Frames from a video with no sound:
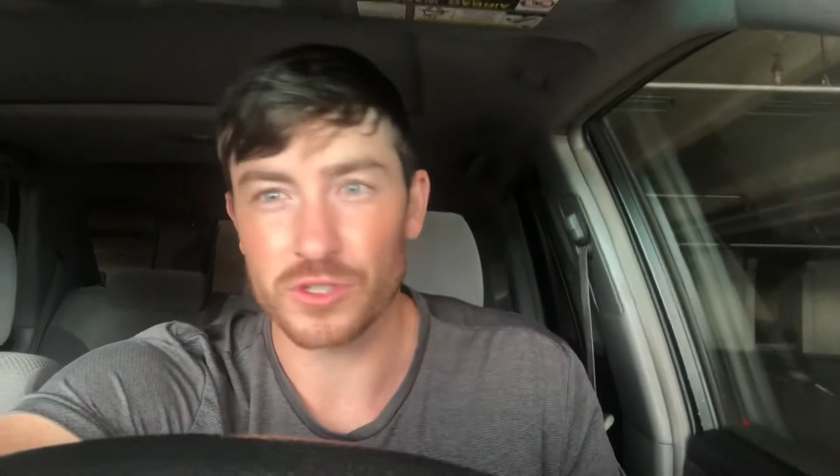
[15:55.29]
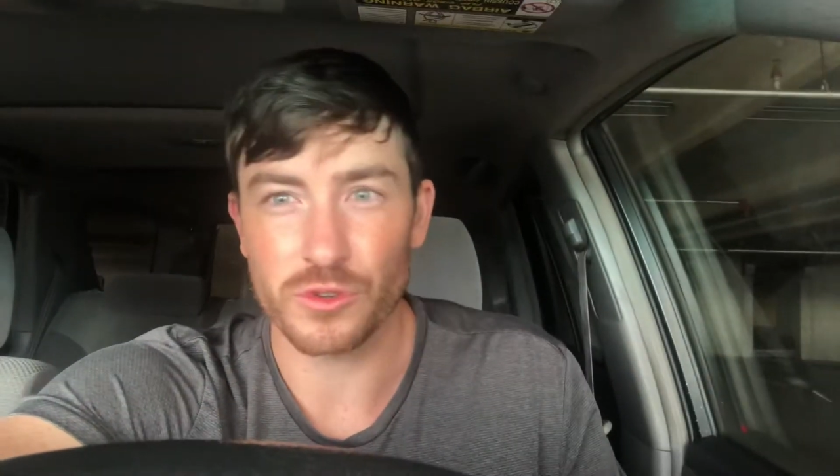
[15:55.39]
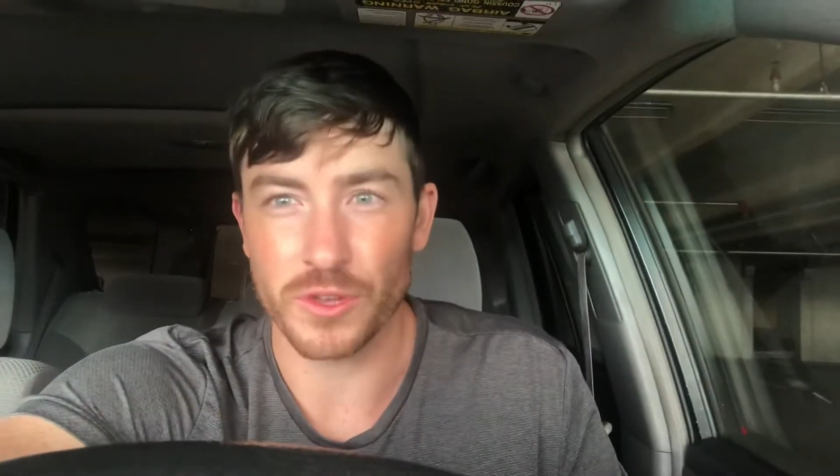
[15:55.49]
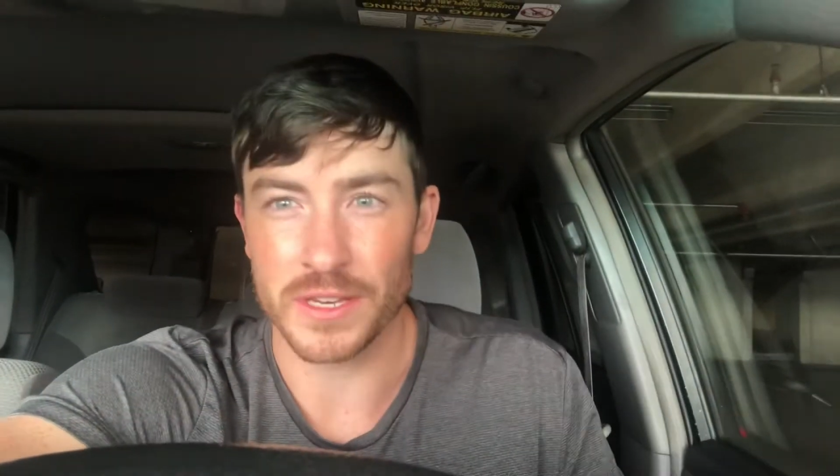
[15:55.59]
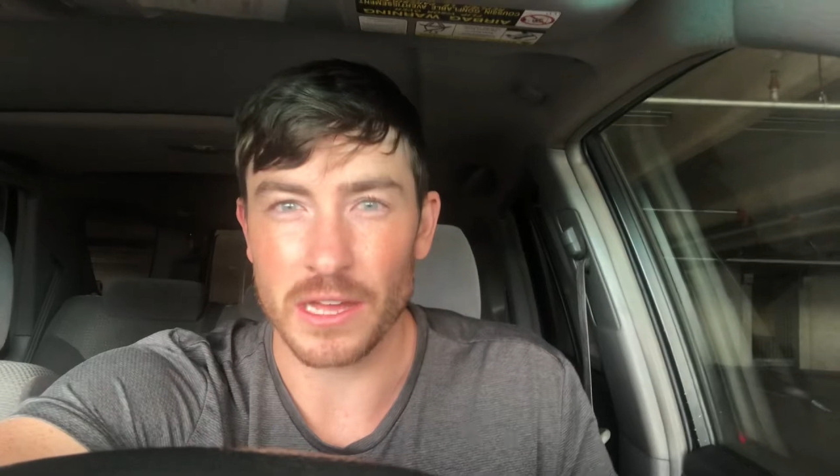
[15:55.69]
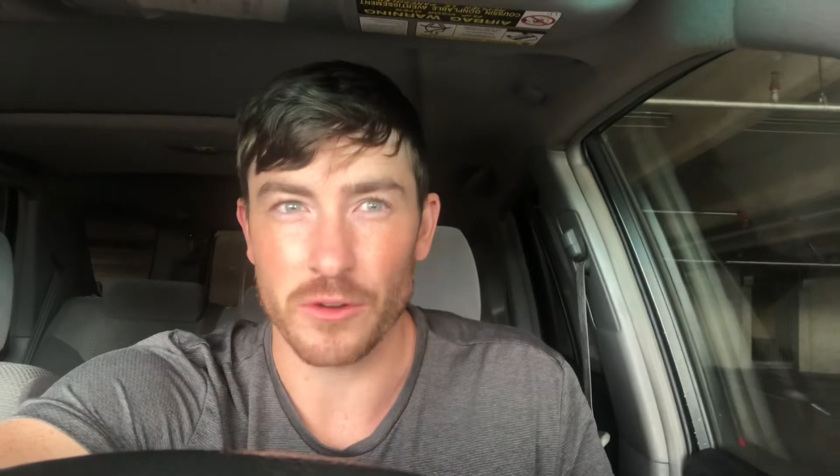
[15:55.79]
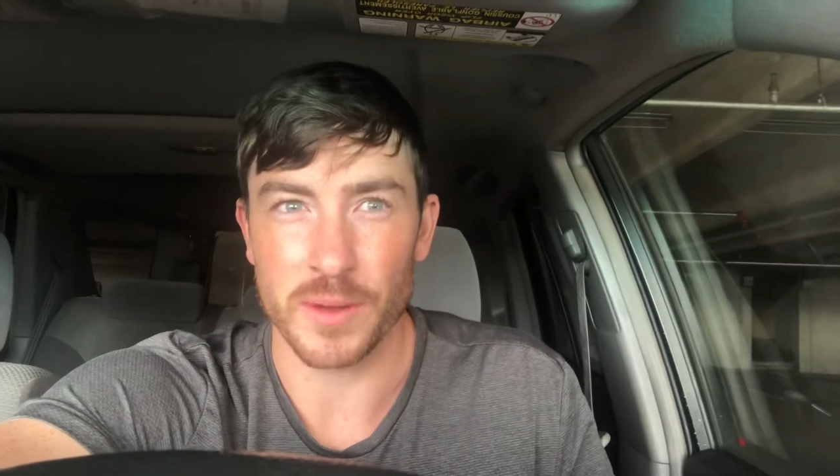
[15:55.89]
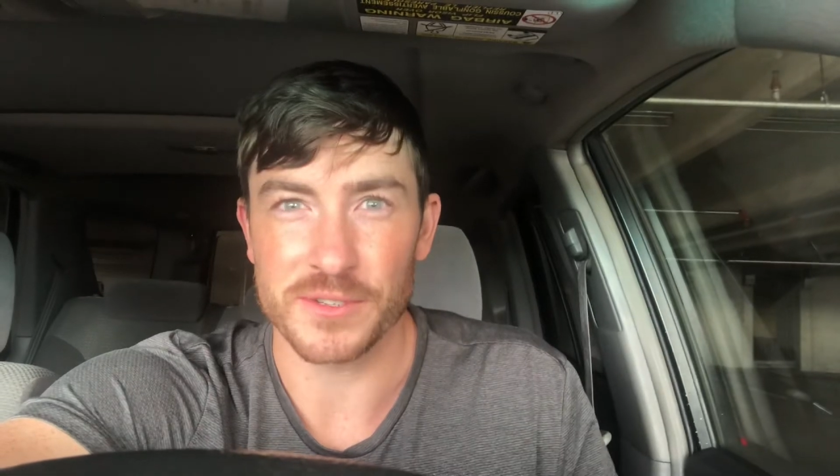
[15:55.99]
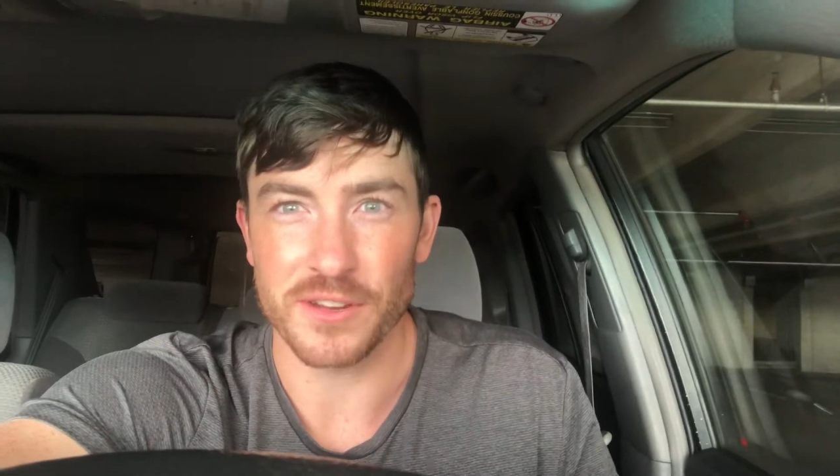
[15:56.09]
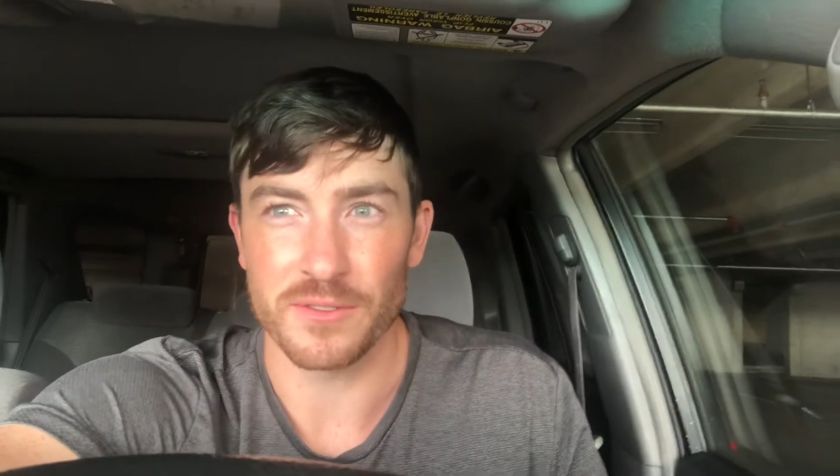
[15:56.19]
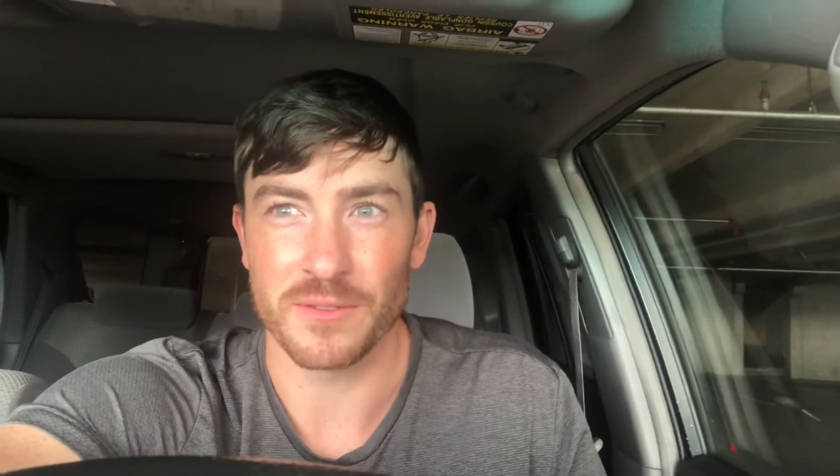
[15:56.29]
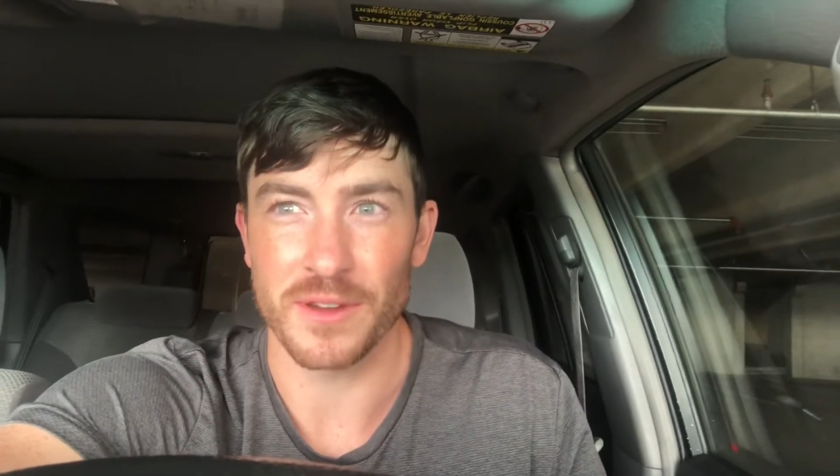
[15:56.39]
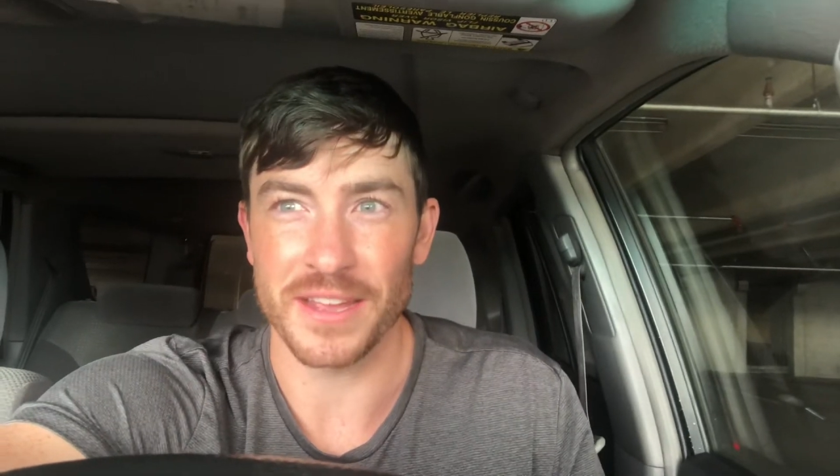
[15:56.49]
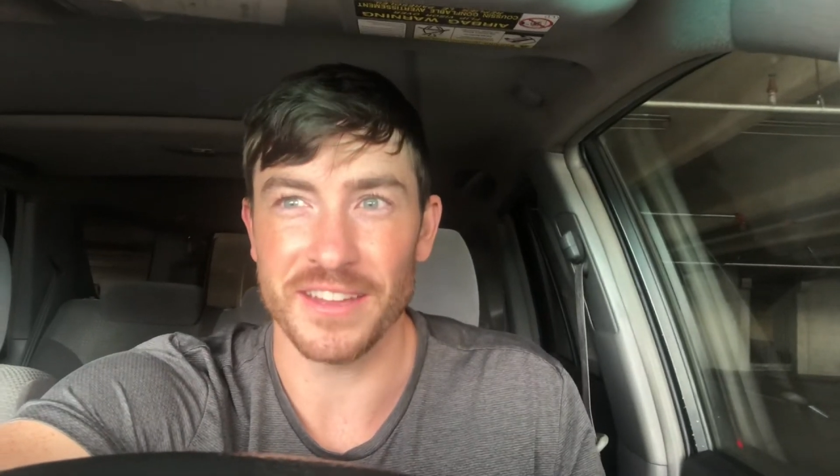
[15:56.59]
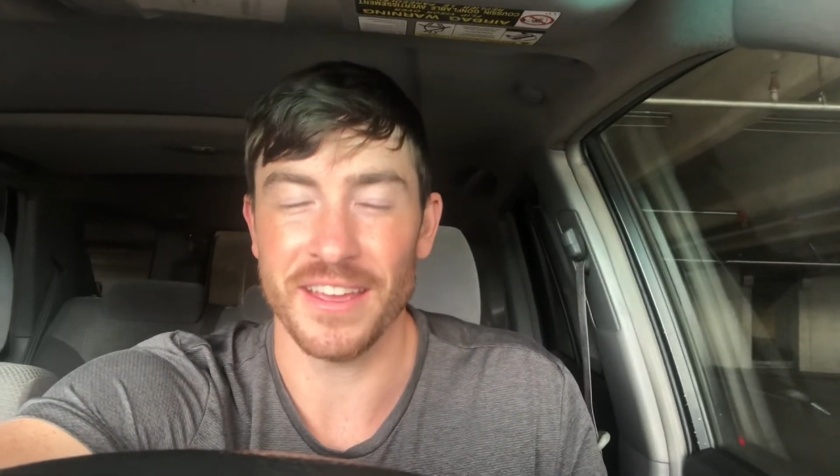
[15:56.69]
trillion crypto,
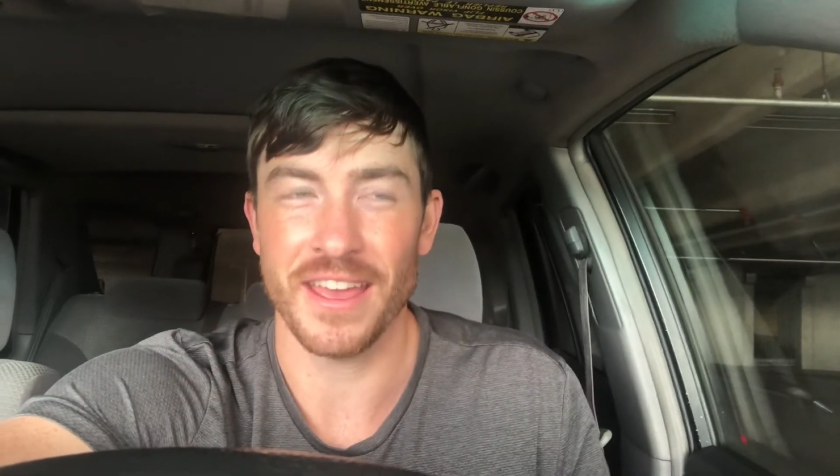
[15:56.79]
right?